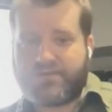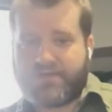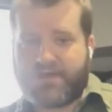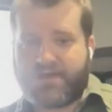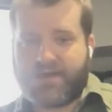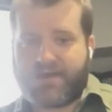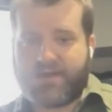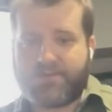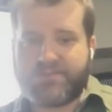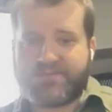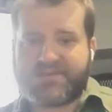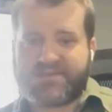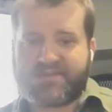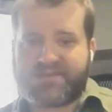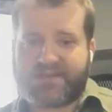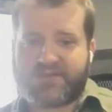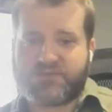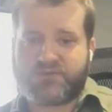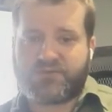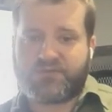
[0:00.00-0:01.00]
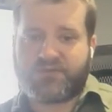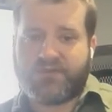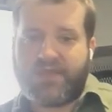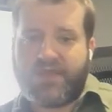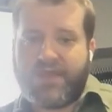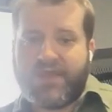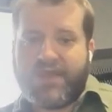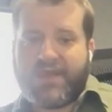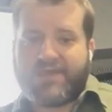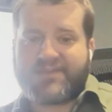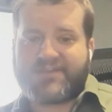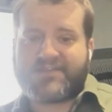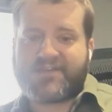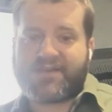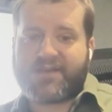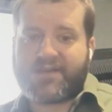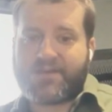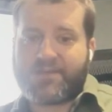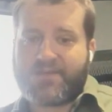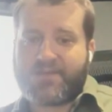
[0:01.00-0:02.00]
um, schedule and
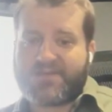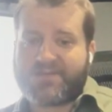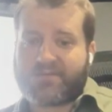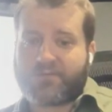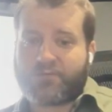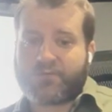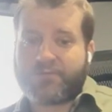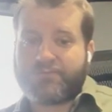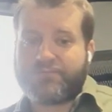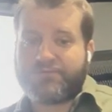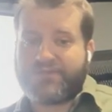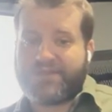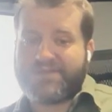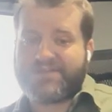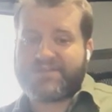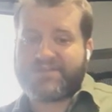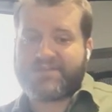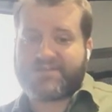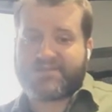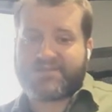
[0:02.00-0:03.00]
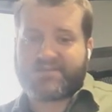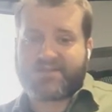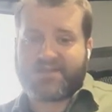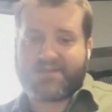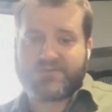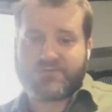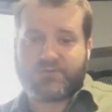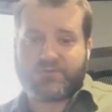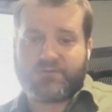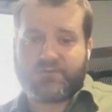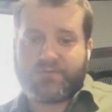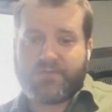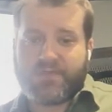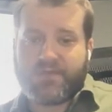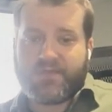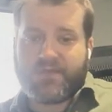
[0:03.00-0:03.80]
set it up as a replace schedule.